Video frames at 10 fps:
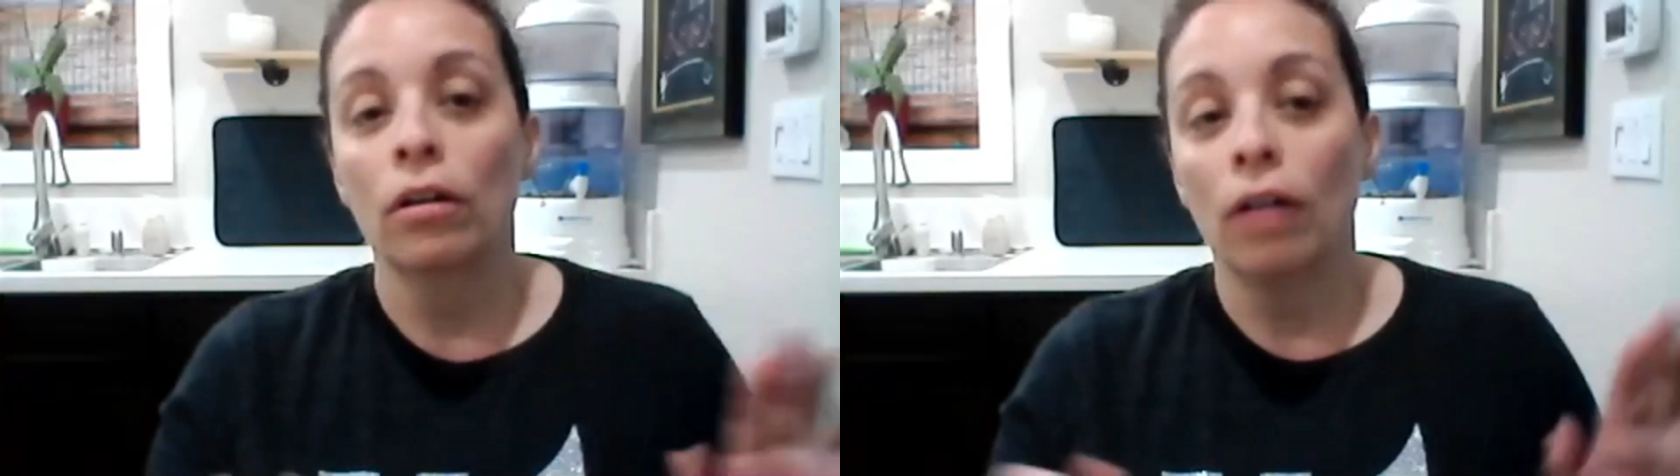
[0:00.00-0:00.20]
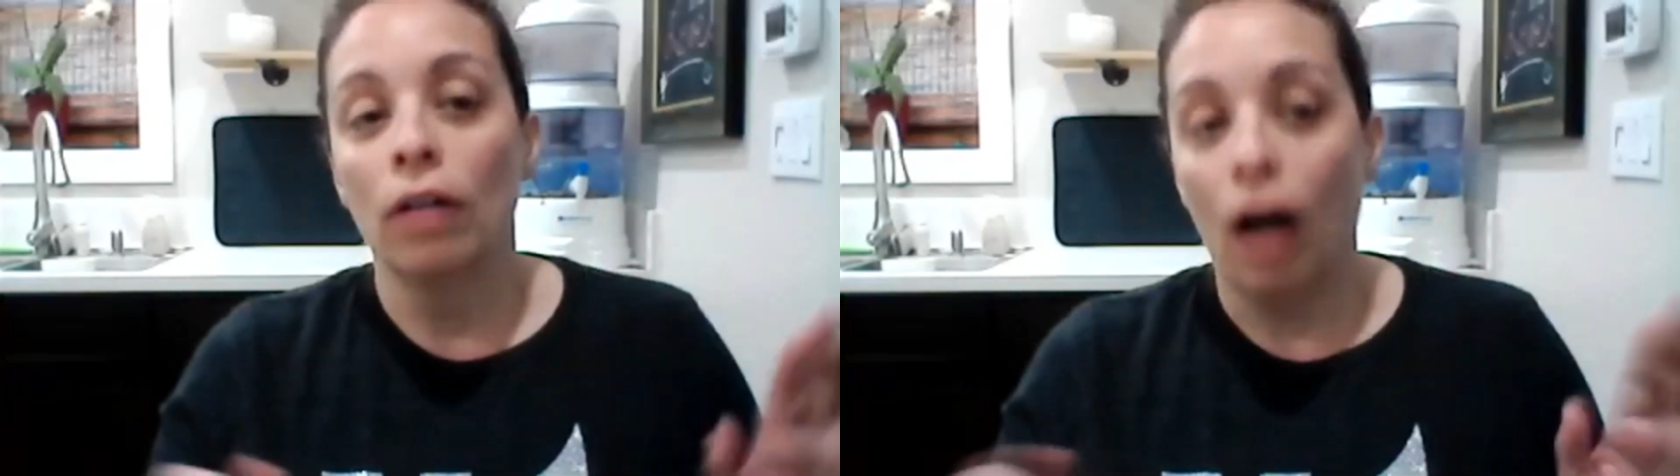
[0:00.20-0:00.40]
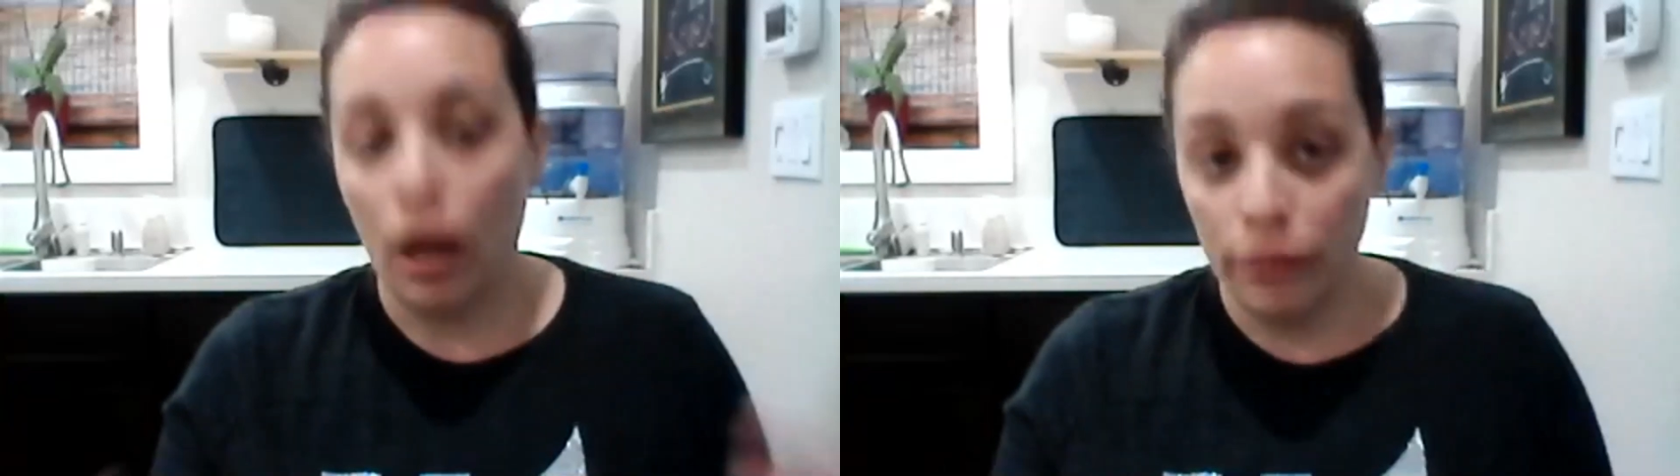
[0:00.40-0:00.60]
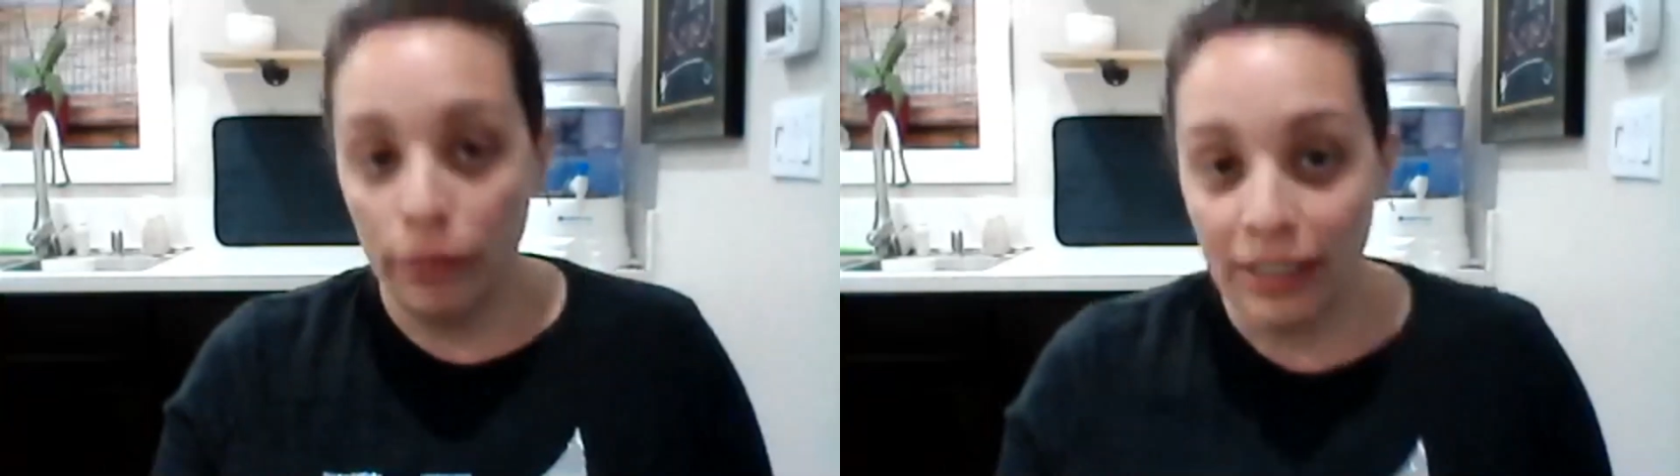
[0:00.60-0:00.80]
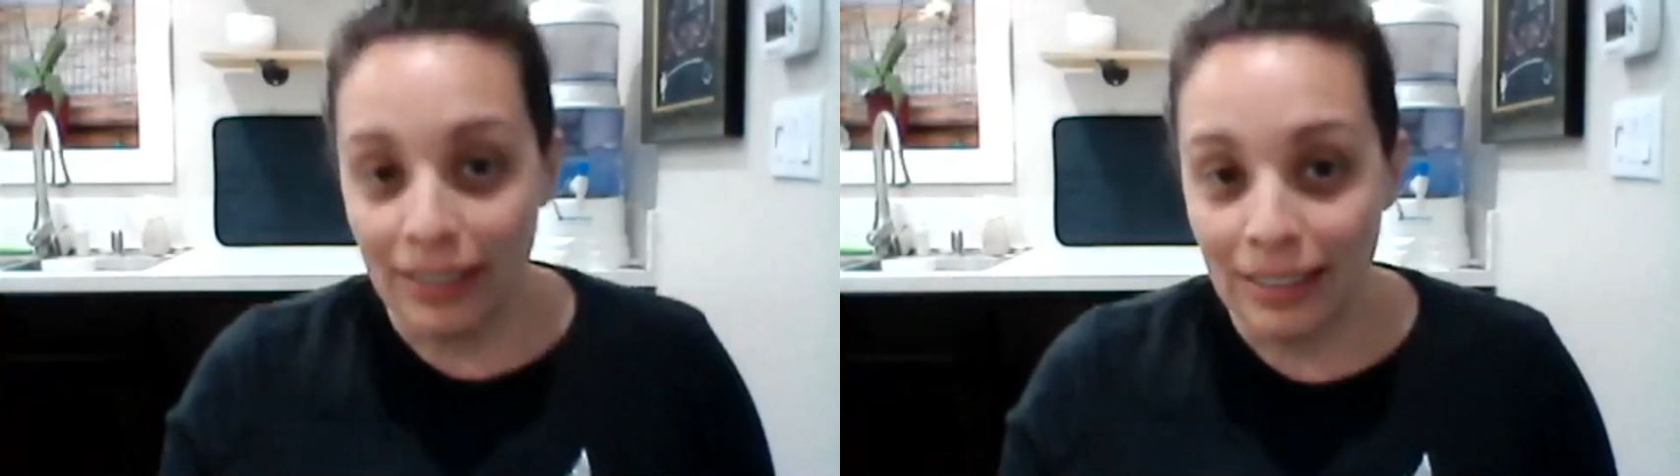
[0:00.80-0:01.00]

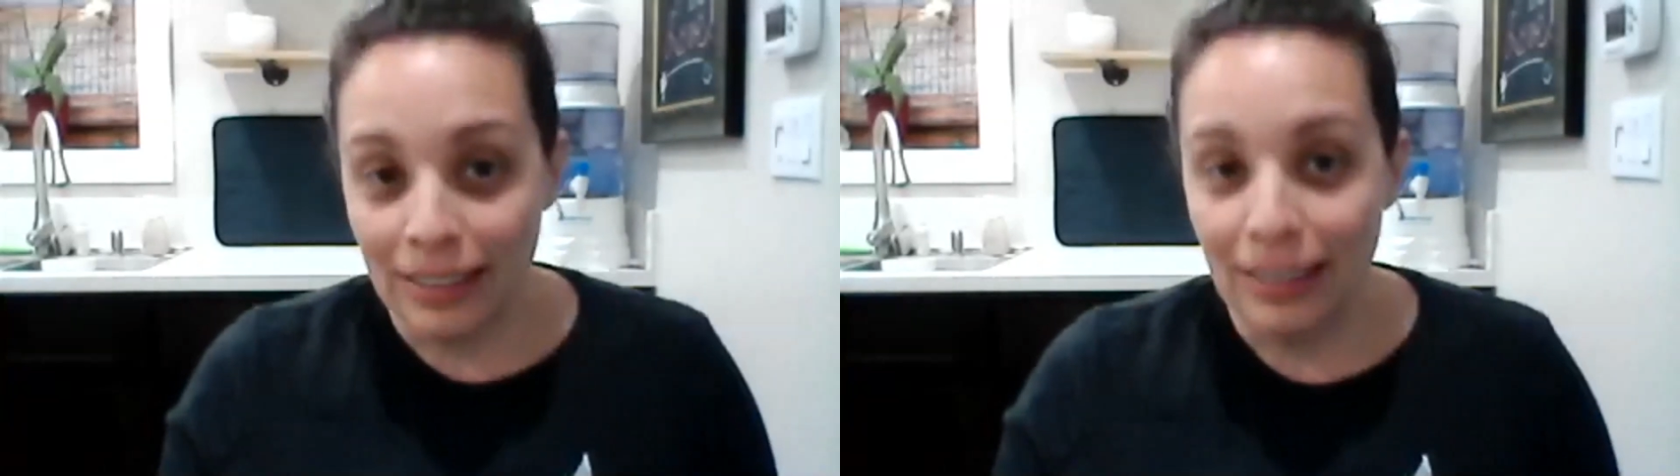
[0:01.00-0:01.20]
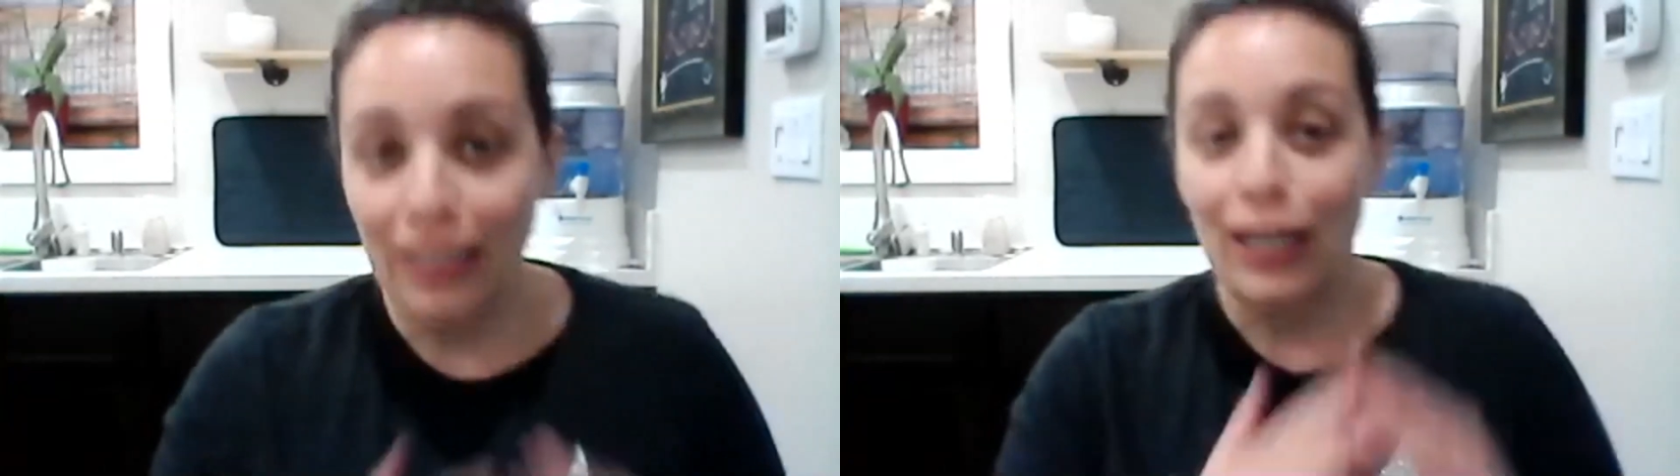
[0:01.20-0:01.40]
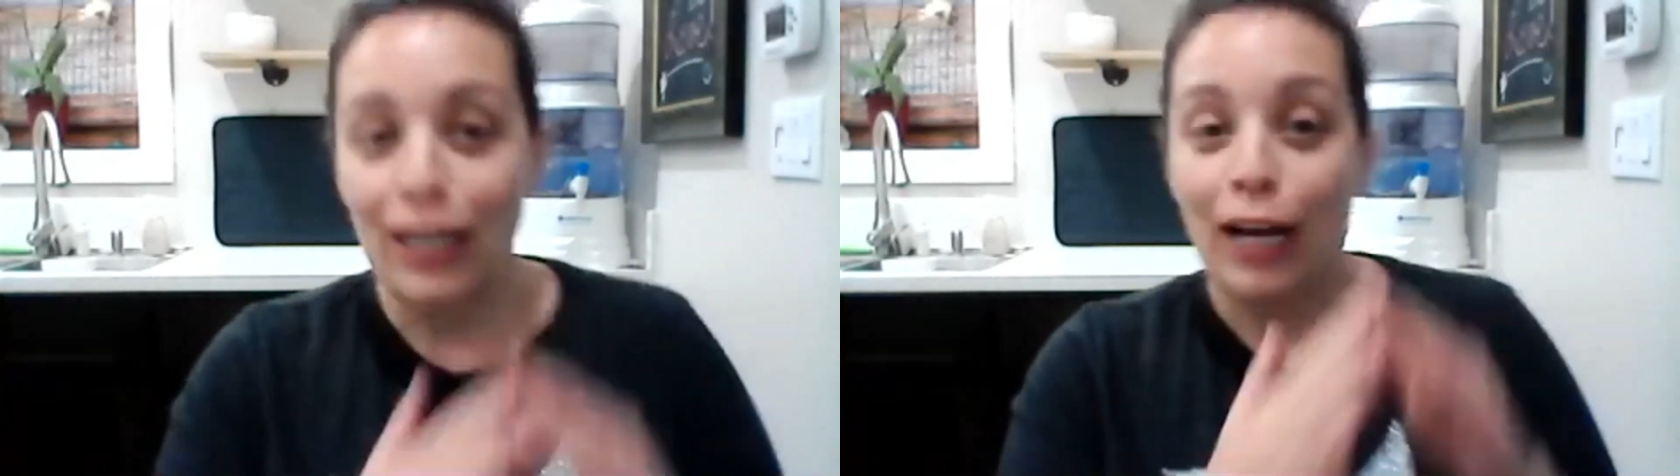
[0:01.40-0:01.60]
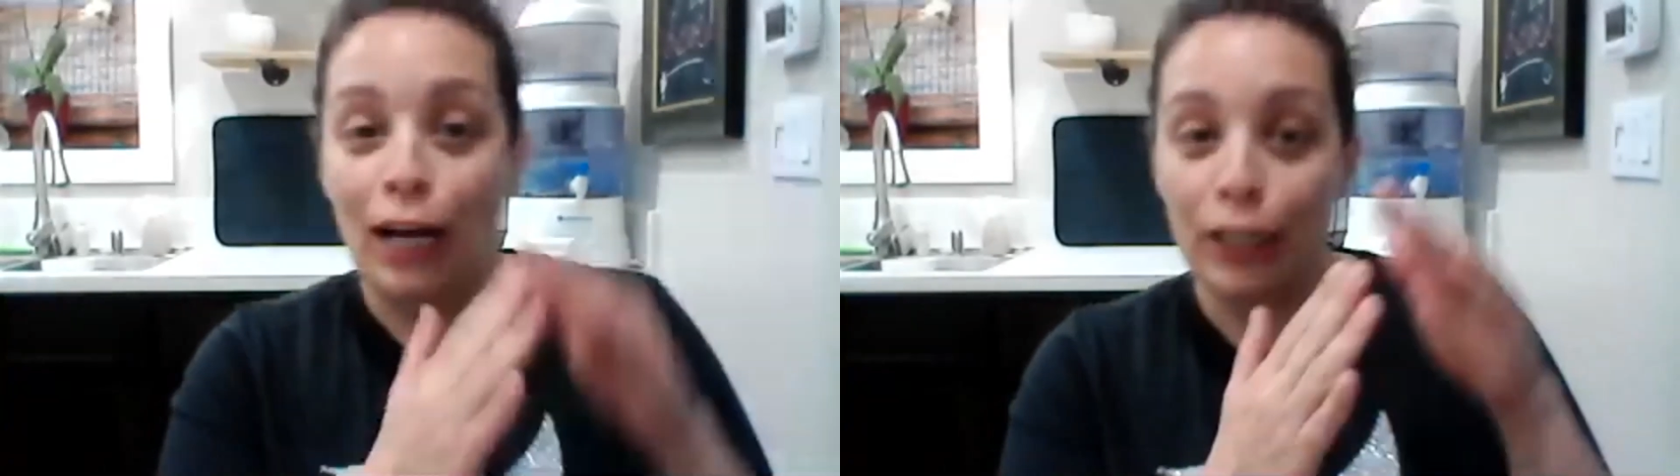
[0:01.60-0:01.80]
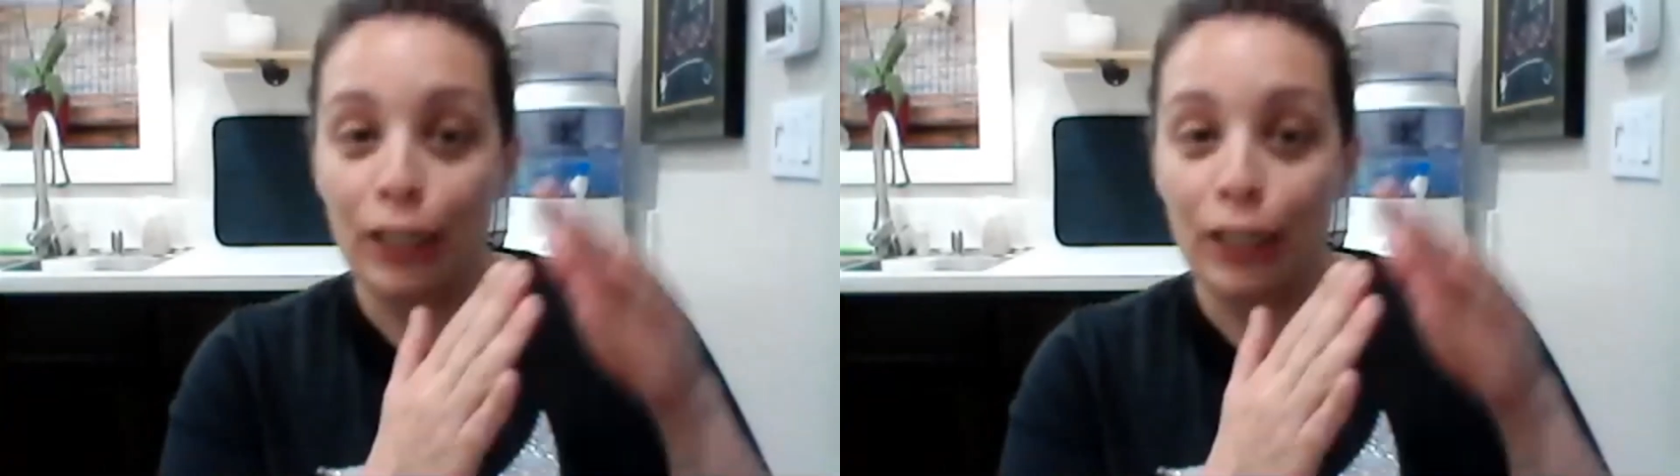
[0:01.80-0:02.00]
Obviously,
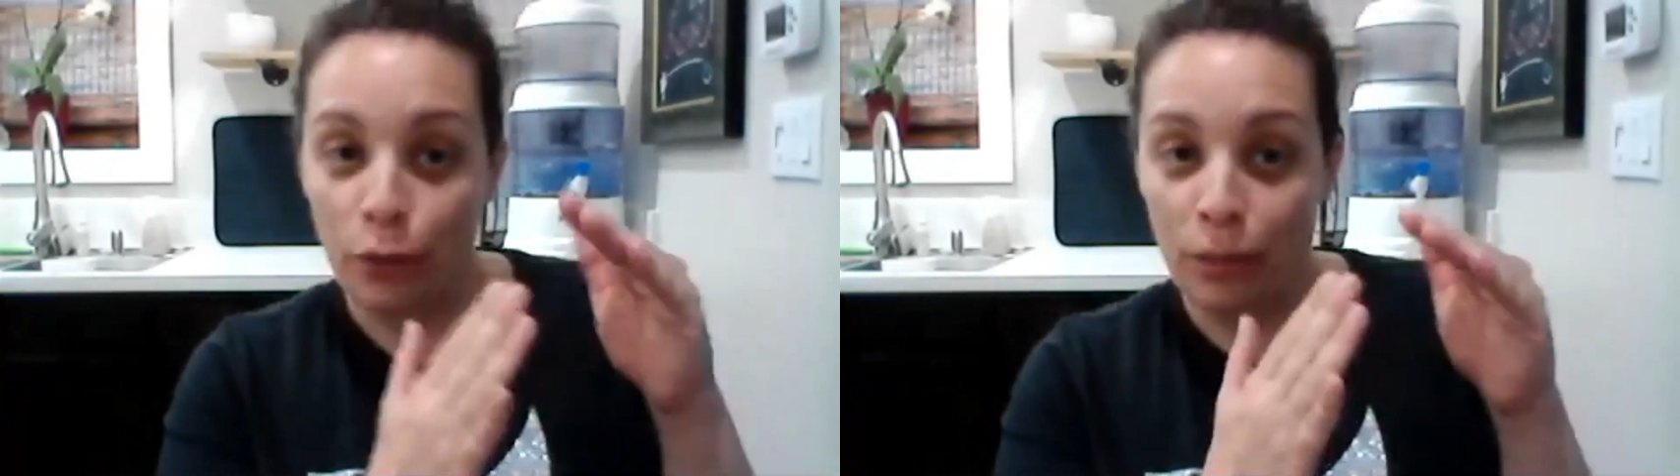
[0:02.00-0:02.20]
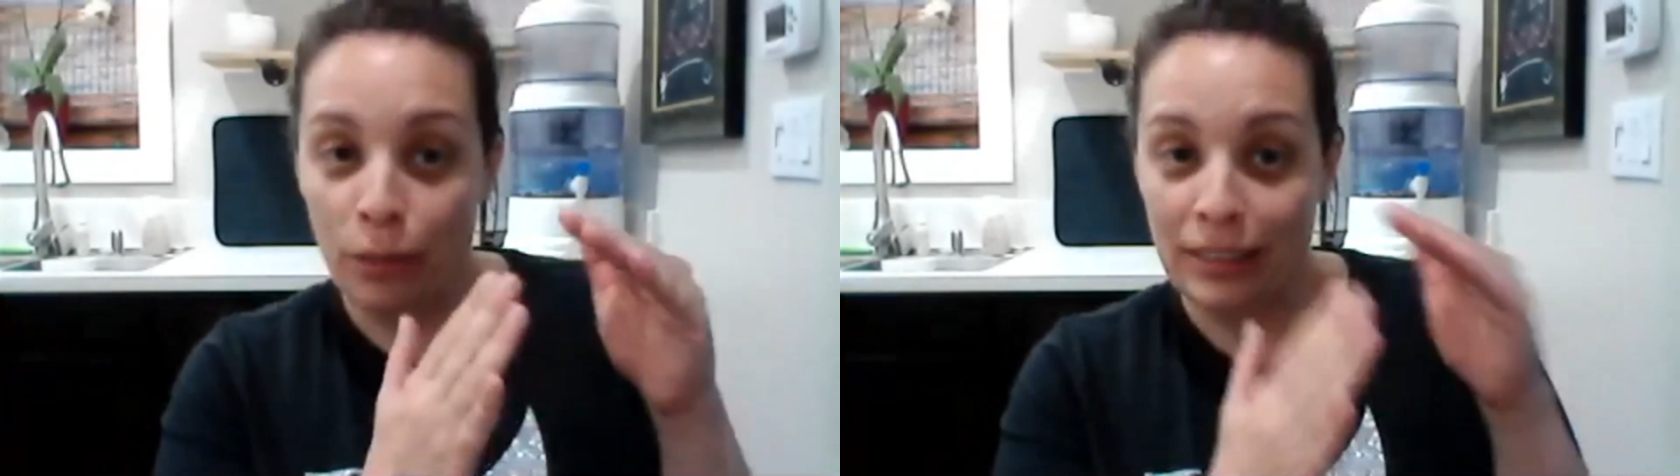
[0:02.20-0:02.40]
you don't want to